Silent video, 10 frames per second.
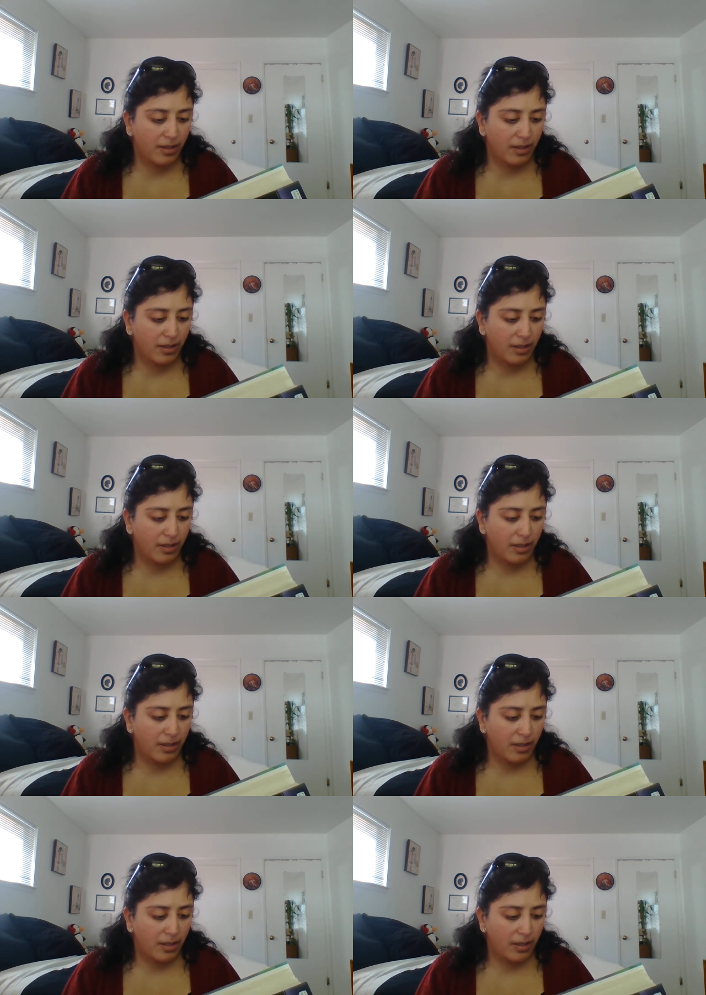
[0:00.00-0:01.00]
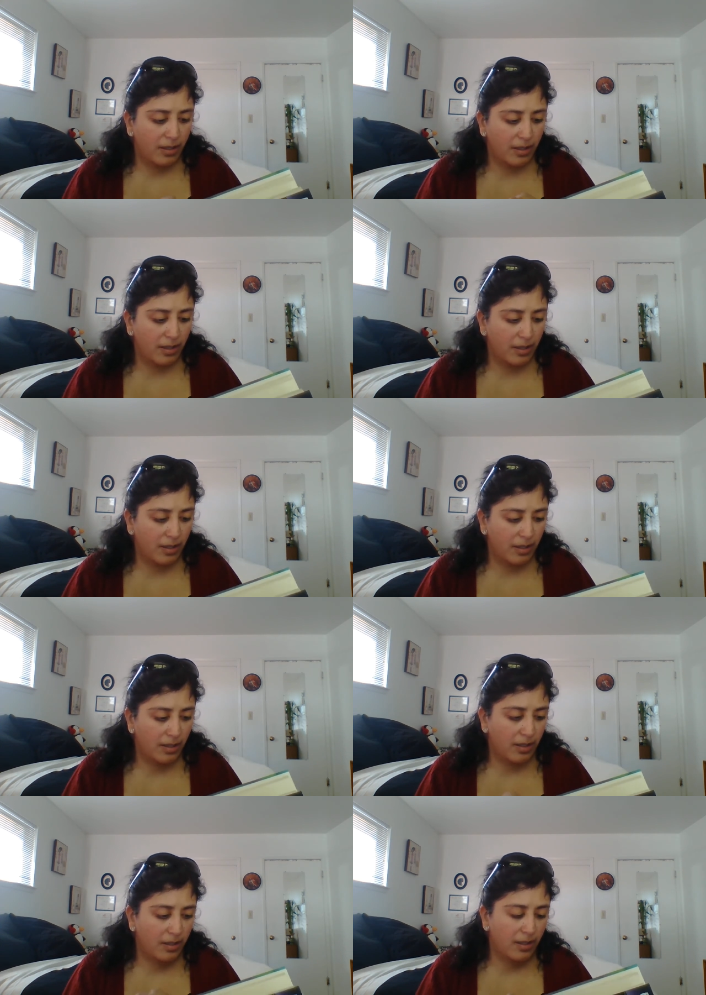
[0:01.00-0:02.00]

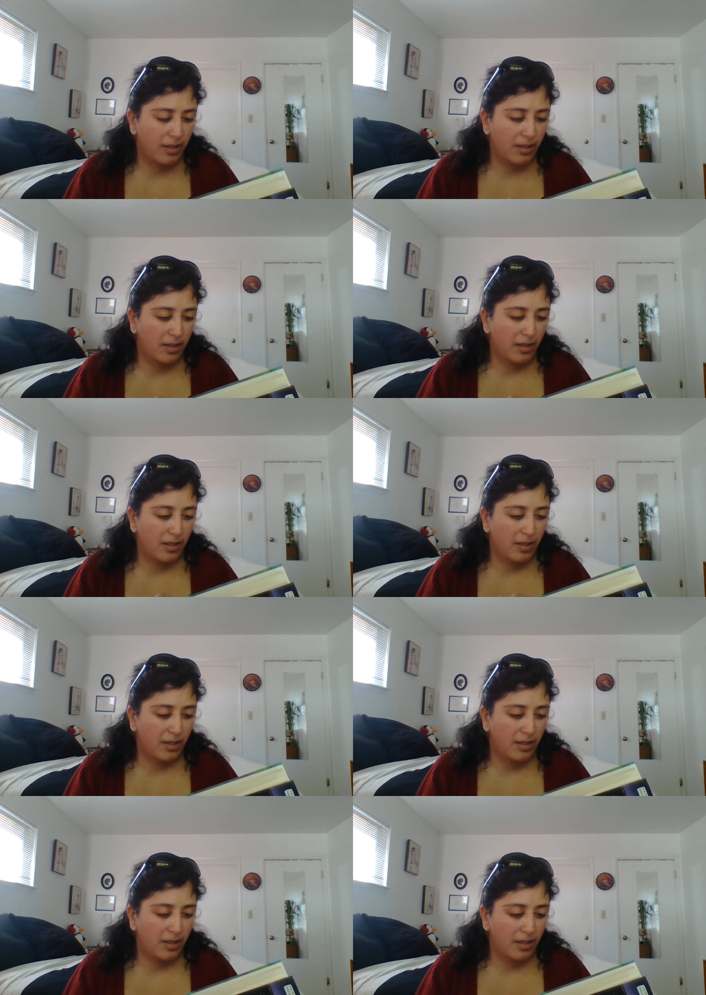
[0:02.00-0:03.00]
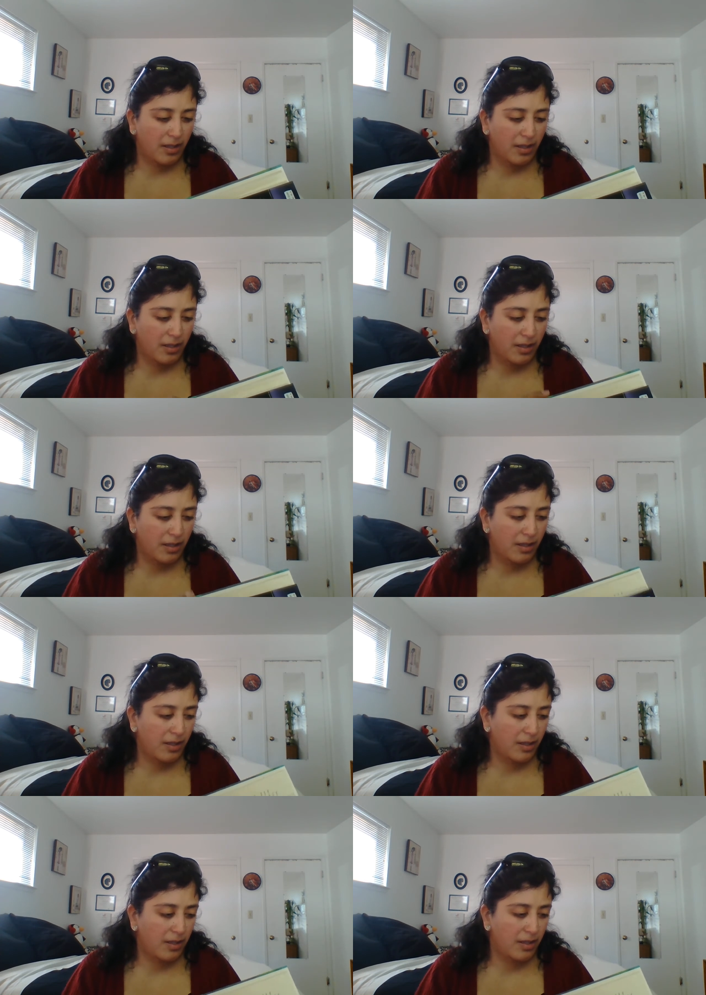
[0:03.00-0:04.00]

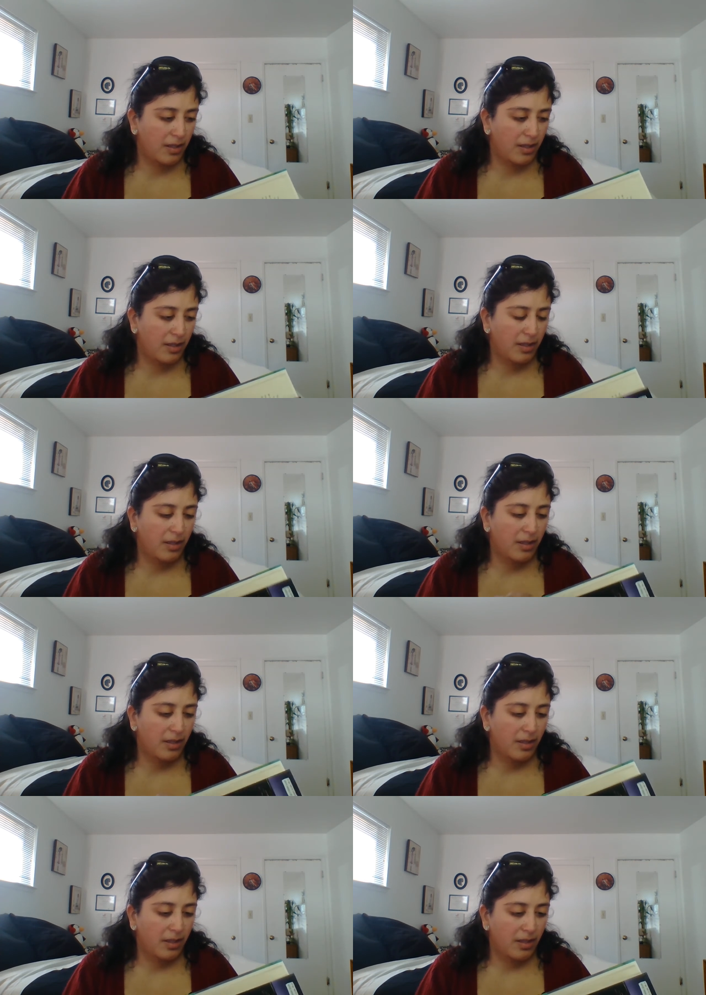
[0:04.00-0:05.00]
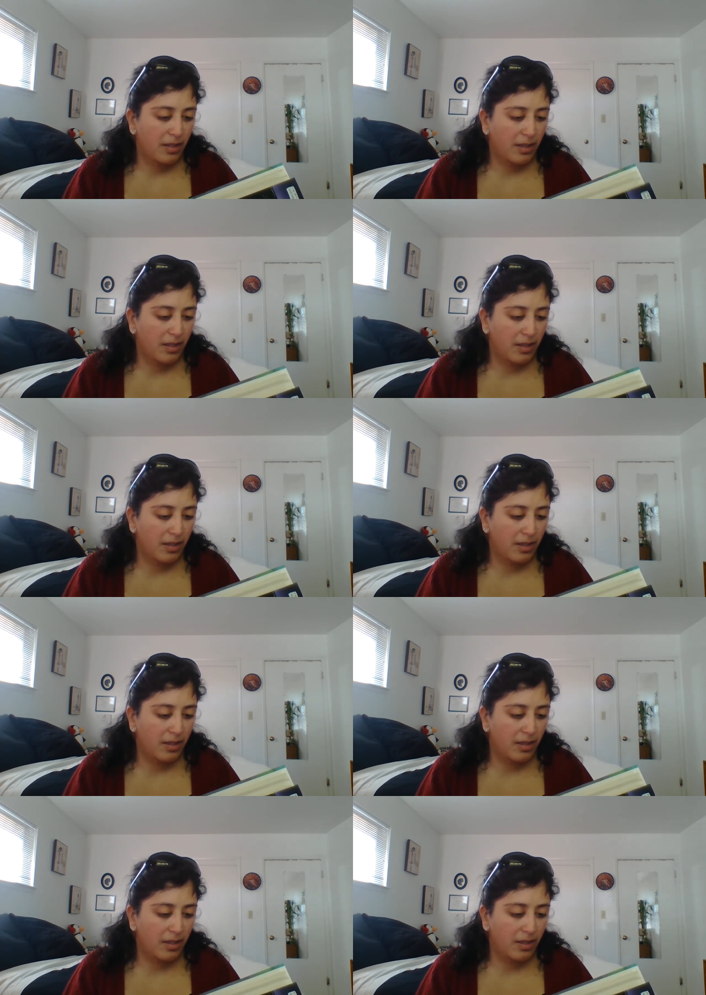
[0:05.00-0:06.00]

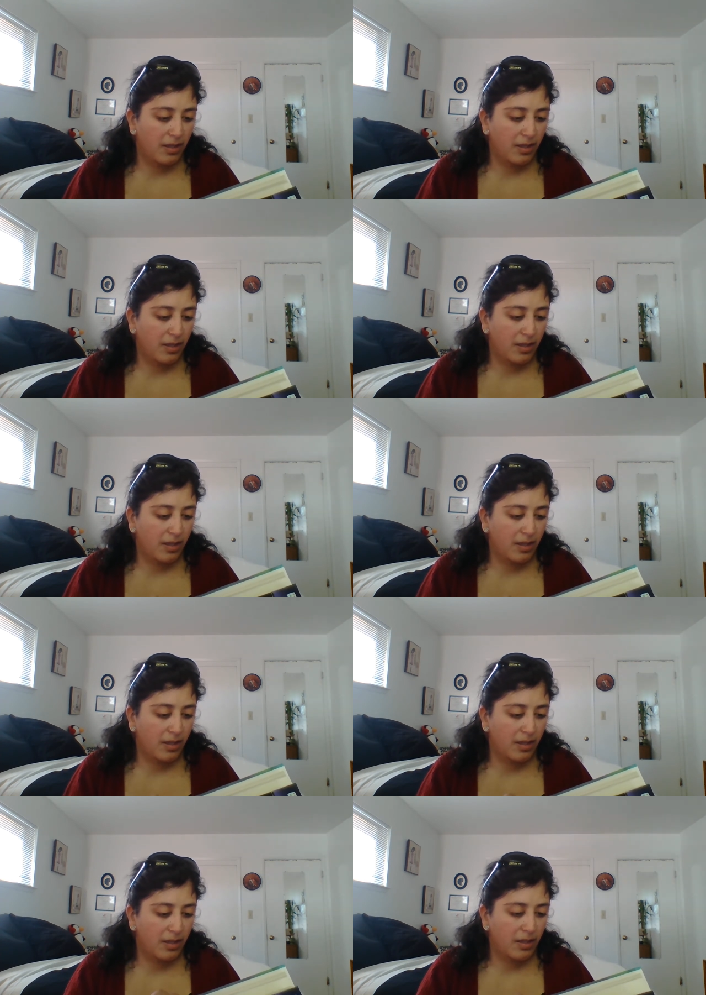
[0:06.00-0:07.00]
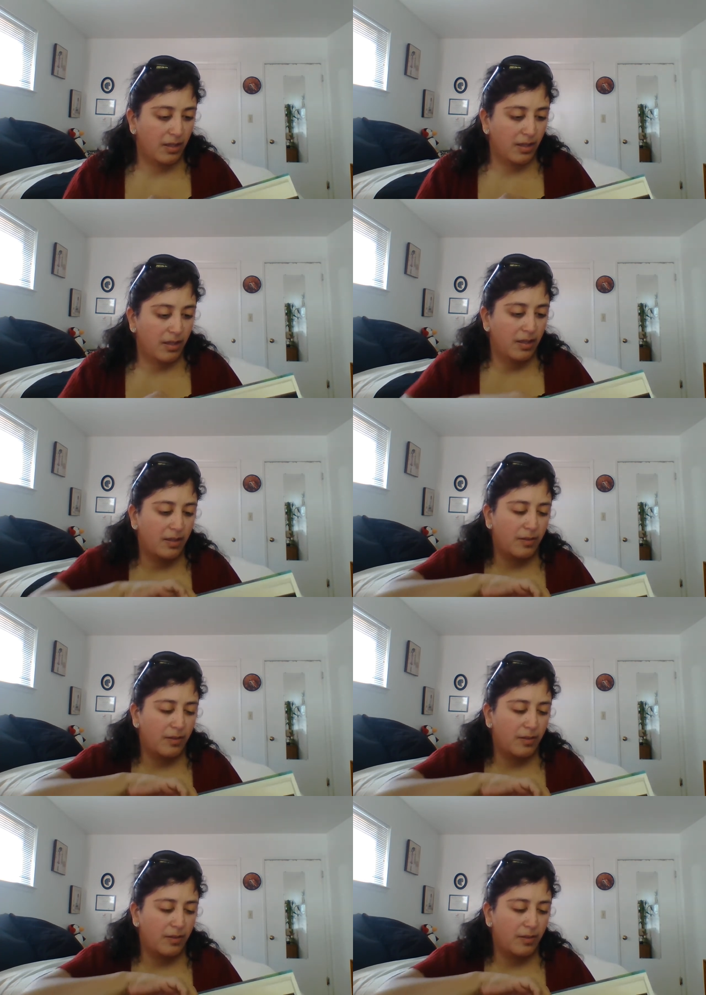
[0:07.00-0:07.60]
Nobody speaks.